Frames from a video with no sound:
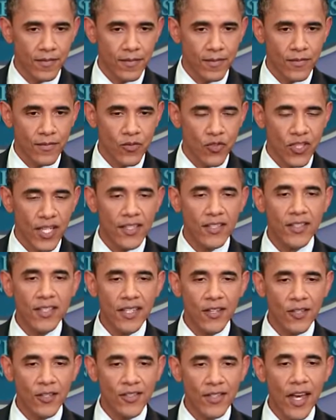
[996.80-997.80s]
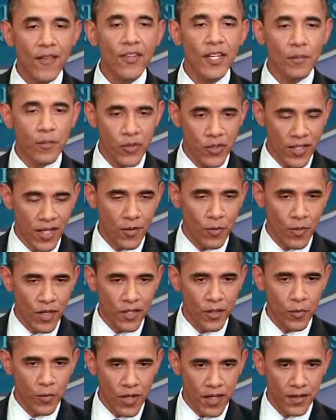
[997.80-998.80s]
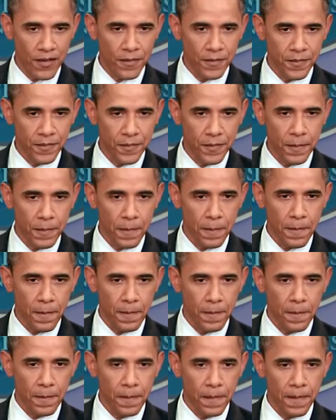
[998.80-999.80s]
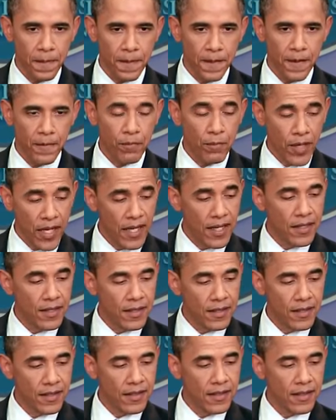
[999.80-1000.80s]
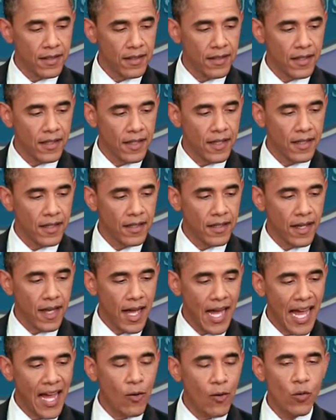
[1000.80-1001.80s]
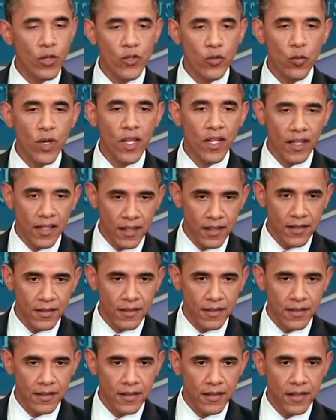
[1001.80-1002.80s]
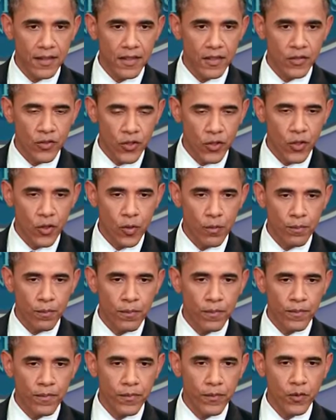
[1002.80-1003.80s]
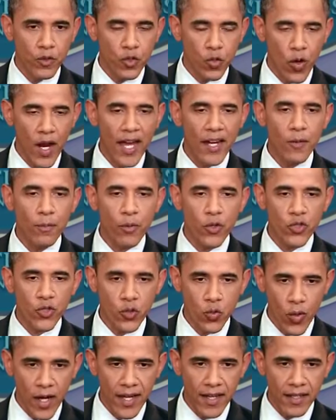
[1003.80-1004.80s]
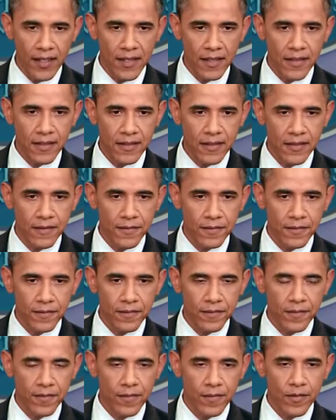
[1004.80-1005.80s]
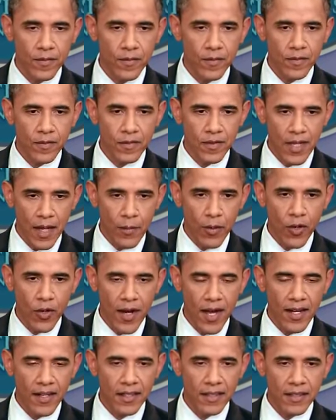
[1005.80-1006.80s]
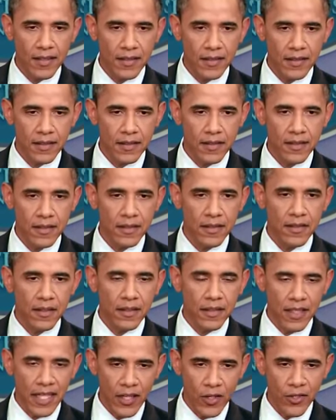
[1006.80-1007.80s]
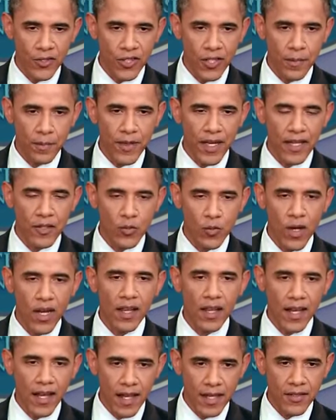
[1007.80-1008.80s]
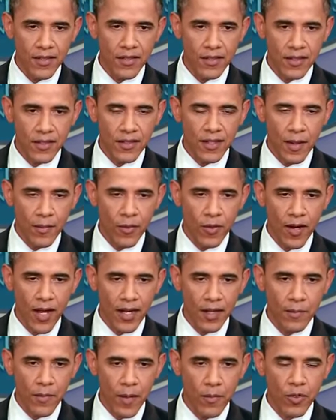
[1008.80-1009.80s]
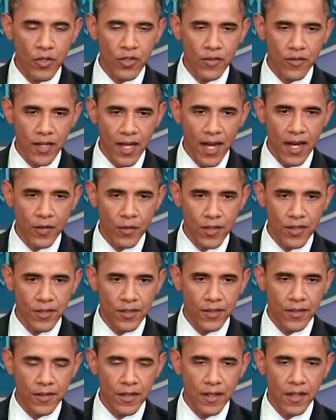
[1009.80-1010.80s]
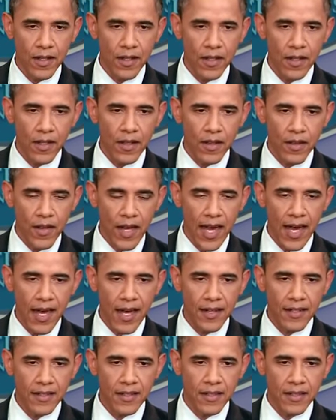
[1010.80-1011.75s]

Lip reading: 60 or 70% of what you want. But I was willing to try to persuade Democratic leadership as well as Democratic members of Congress that